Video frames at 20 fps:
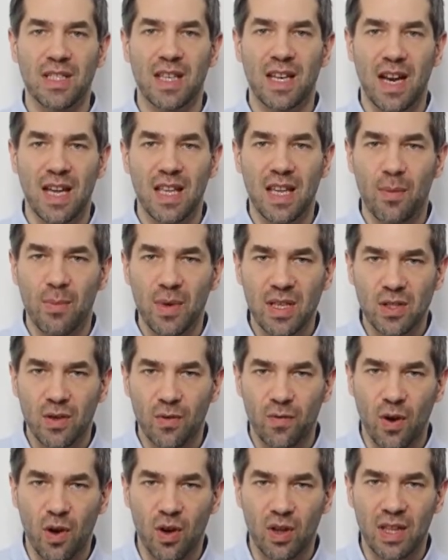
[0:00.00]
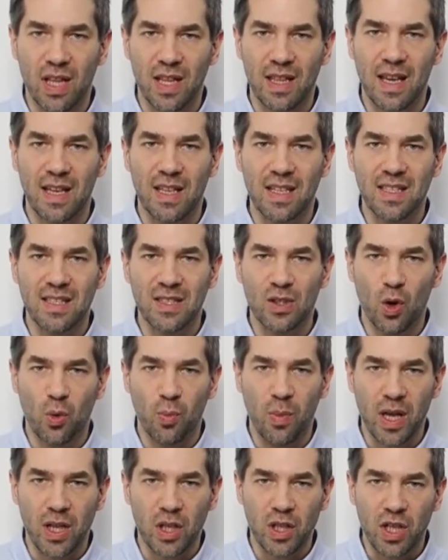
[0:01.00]
through the transparent
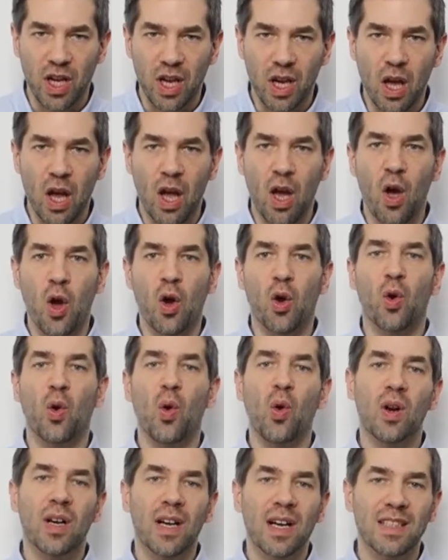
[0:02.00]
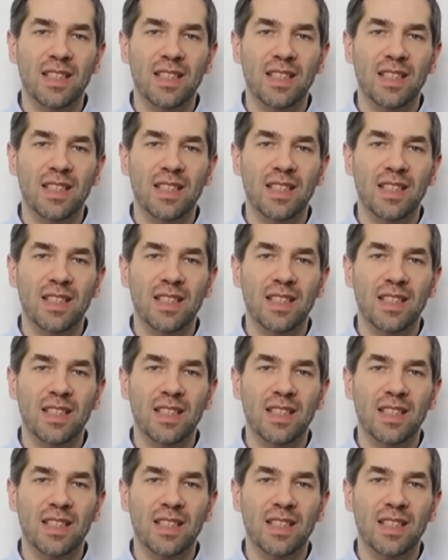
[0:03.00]
tube while you are breathing,